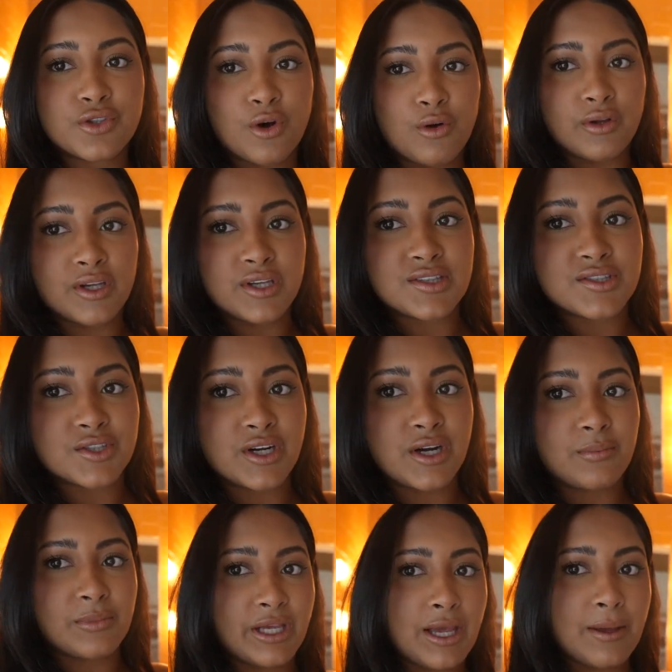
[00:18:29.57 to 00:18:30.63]
scrolling
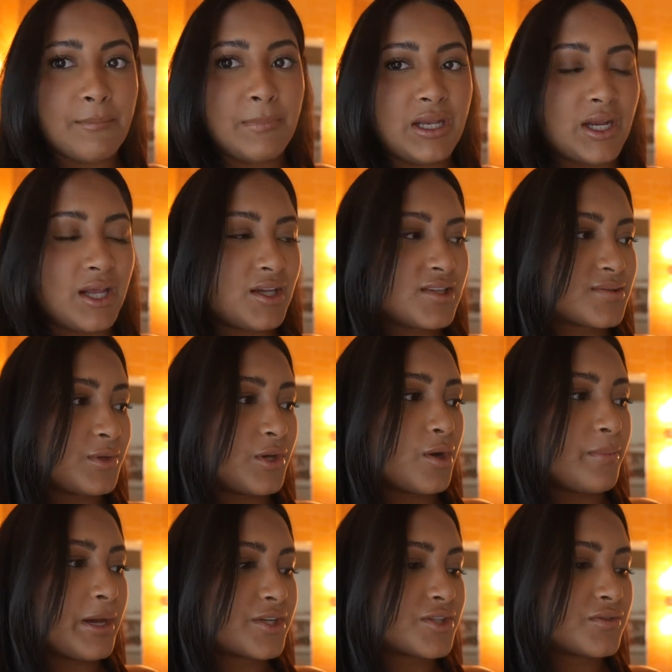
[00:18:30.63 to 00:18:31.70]
Instagram like at midnight because we
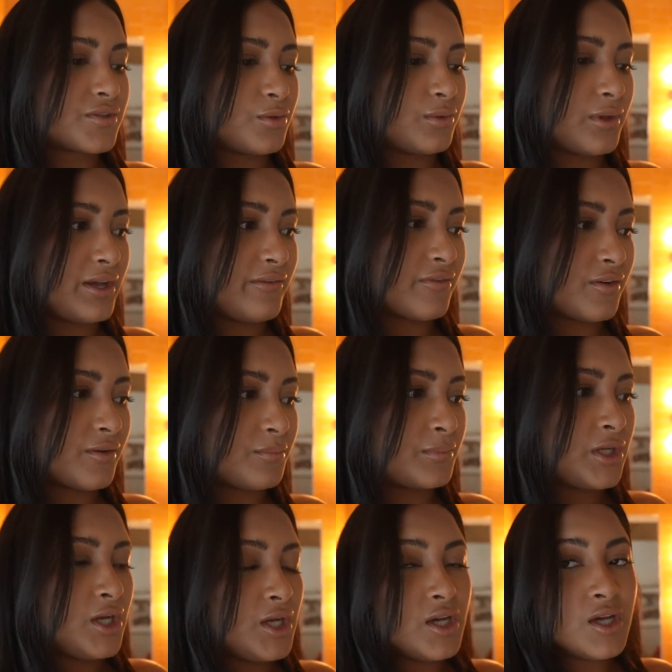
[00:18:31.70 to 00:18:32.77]
got back so late from
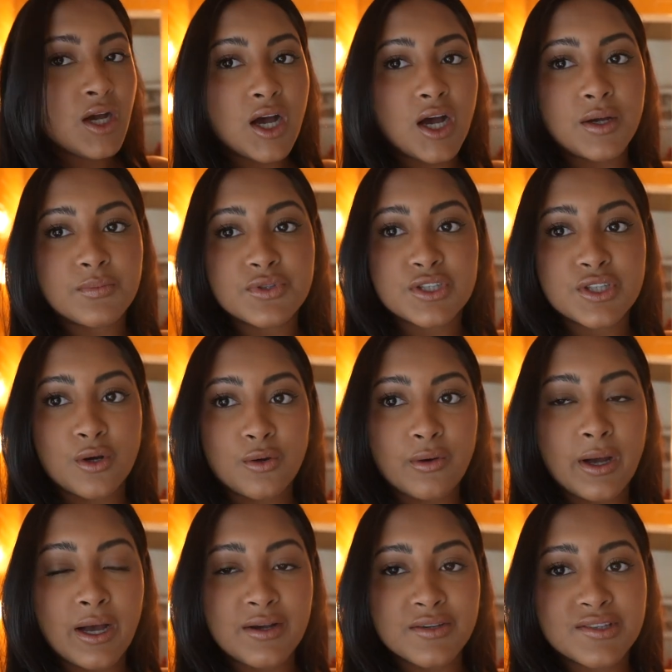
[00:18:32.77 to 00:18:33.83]
um, Soho
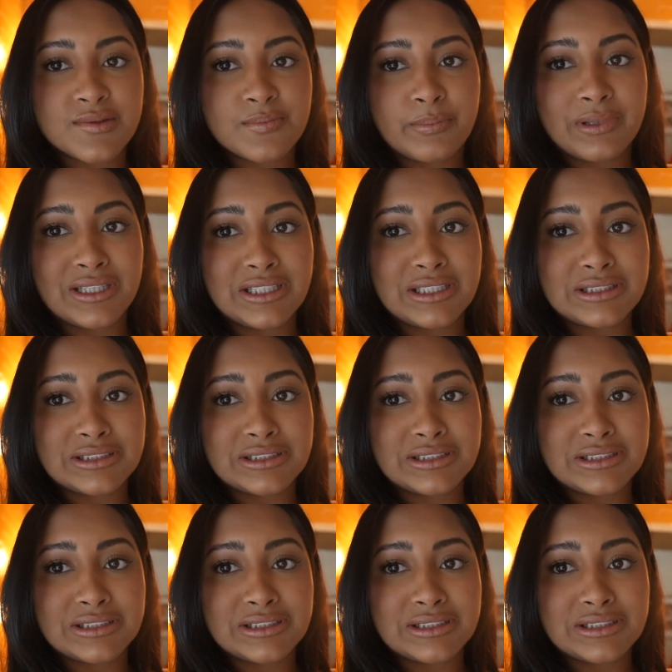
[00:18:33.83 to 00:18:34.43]
House. But